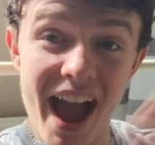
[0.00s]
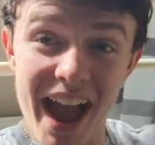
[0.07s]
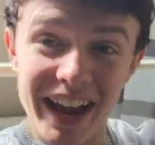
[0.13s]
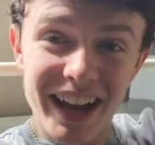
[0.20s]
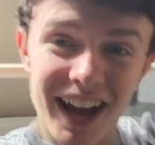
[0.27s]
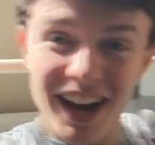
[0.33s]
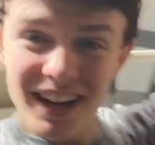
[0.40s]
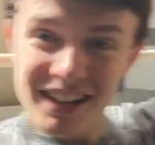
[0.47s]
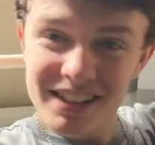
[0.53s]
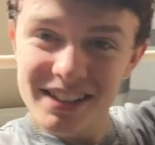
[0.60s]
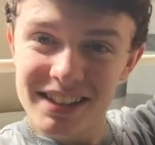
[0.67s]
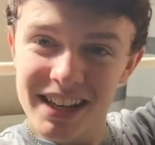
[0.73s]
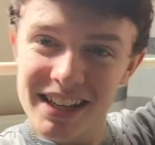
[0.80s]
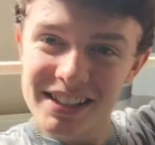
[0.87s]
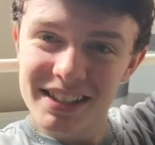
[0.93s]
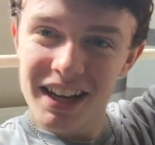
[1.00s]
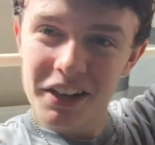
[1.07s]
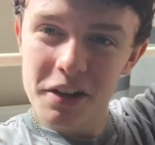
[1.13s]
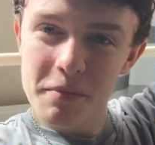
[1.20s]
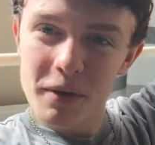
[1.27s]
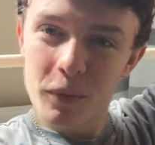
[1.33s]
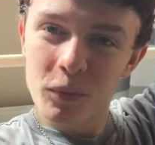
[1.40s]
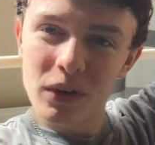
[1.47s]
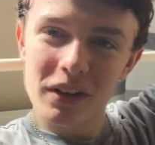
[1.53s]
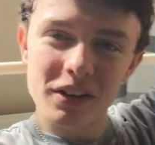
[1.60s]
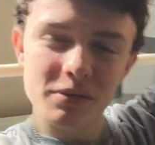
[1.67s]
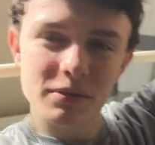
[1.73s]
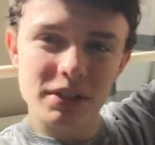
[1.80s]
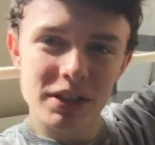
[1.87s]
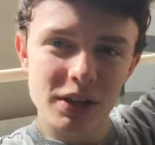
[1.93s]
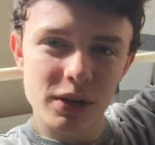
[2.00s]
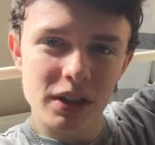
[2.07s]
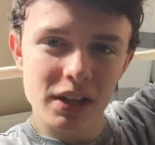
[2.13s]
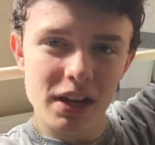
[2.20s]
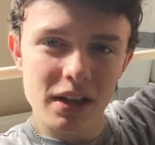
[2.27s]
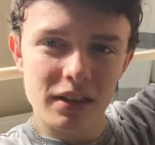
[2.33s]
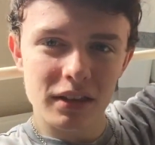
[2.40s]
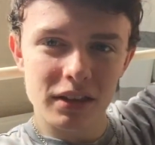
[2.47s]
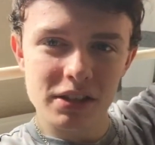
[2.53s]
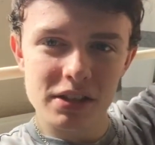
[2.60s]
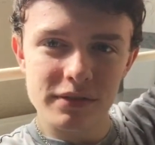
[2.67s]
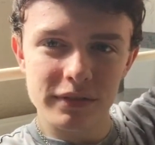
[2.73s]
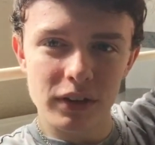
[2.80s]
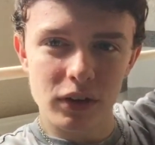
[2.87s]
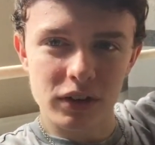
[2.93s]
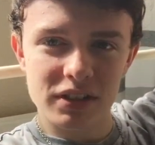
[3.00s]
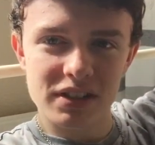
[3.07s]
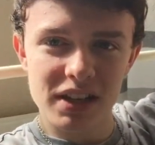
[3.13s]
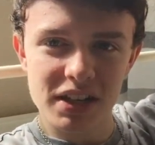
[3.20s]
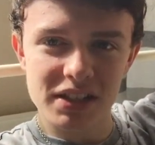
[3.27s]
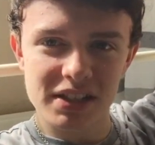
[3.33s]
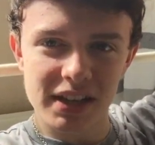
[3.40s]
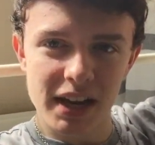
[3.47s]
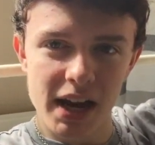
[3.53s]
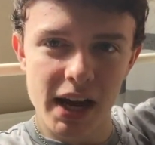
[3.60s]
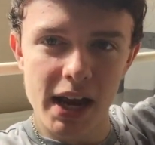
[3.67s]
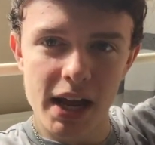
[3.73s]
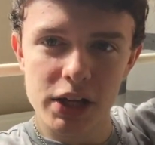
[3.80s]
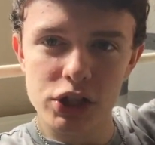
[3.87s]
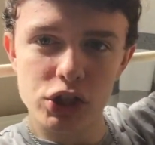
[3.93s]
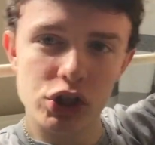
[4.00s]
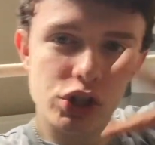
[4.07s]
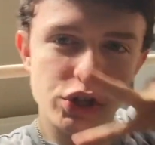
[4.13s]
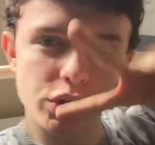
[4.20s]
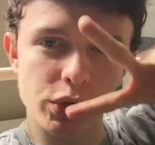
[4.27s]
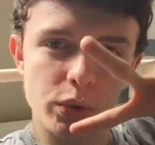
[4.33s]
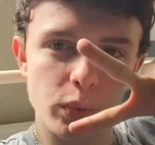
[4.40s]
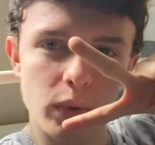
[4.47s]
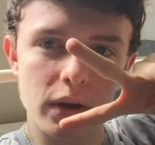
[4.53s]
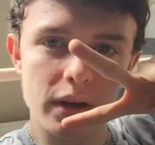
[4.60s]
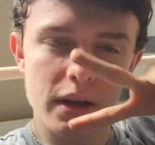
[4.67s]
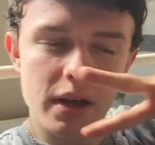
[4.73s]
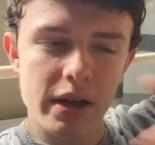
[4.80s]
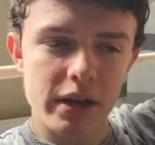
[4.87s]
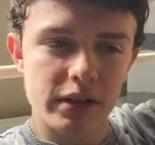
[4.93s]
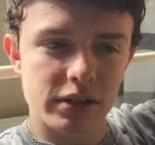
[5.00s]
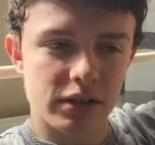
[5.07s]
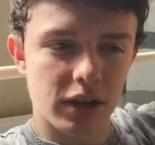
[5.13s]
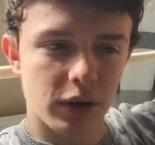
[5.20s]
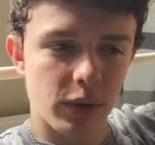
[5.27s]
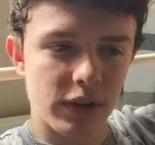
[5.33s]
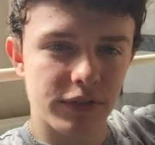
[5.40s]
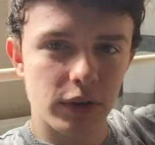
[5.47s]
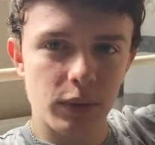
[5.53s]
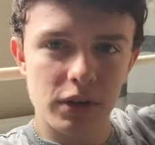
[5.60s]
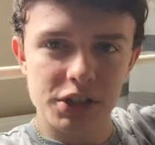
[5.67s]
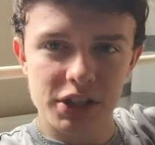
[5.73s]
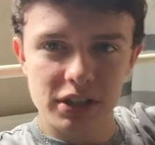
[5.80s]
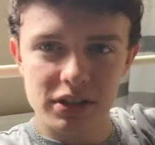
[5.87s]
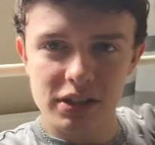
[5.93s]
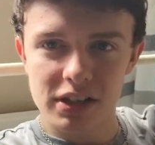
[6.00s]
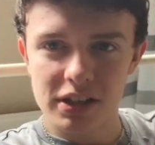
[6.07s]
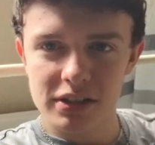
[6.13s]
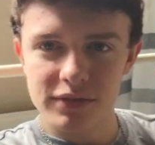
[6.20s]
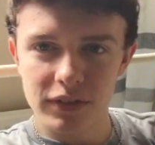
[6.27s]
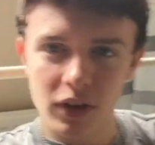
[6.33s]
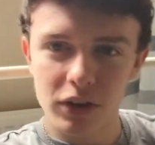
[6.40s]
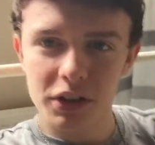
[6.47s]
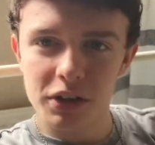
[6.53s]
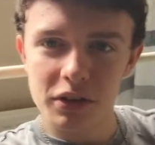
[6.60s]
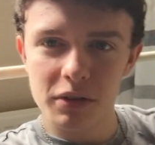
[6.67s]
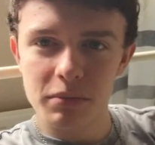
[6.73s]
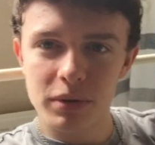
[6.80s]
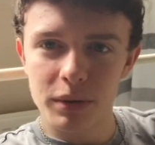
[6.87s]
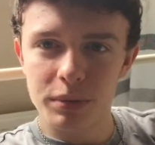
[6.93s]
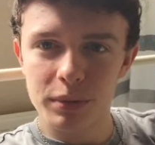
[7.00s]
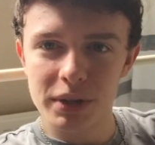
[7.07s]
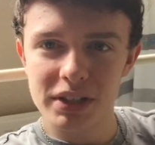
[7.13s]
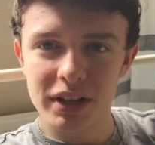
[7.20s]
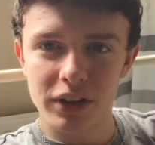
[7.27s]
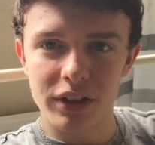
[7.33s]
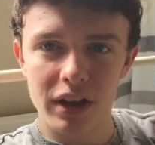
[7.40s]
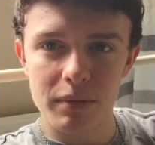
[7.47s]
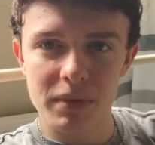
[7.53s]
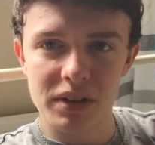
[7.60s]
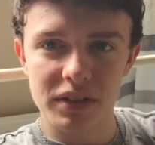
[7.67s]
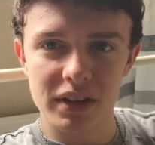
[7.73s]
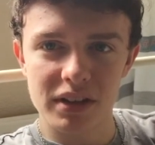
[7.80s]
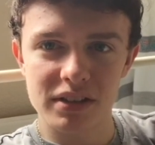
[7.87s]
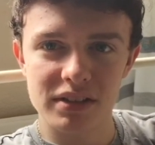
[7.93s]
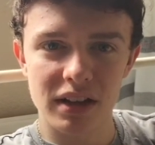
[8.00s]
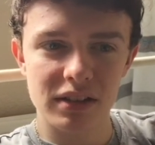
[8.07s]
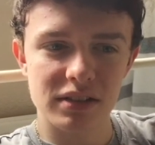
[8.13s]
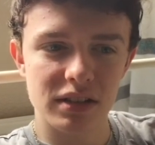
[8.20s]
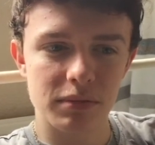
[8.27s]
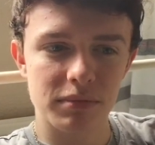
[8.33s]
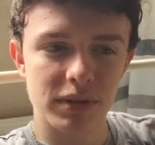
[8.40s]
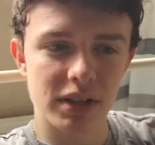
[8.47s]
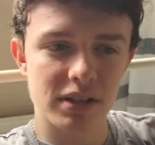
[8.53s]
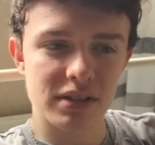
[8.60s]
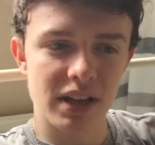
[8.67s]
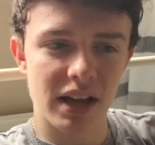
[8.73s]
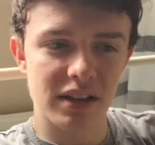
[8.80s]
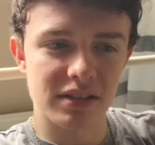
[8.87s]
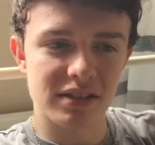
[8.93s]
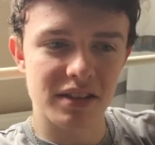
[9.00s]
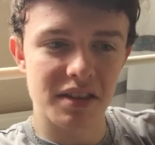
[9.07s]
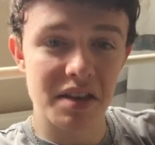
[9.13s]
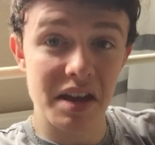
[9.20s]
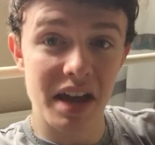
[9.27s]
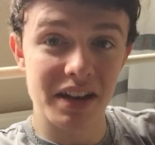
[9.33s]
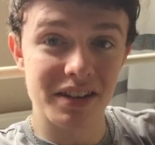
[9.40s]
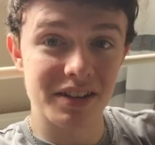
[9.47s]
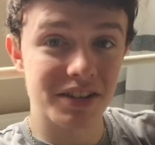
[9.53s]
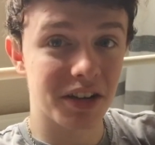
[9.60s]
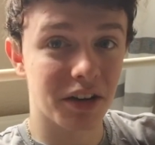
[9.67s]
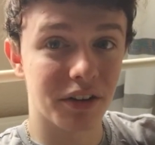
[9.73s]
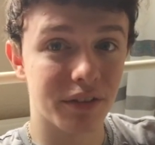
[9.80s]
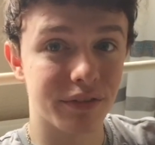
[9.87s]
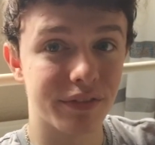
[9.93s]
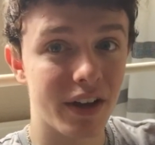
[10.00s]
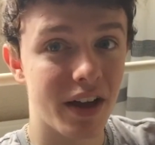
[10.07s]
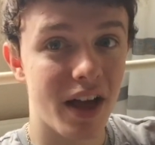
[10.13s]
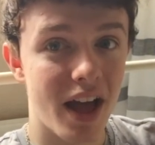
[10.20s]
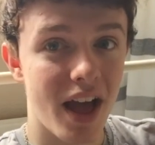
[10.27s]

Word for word: Hey guys, it's Adam and welcome to the Netherlands Vlogs Day 2. So if you watched yesterday's vlog, you can probably tell that I'm in the exact same place as the end of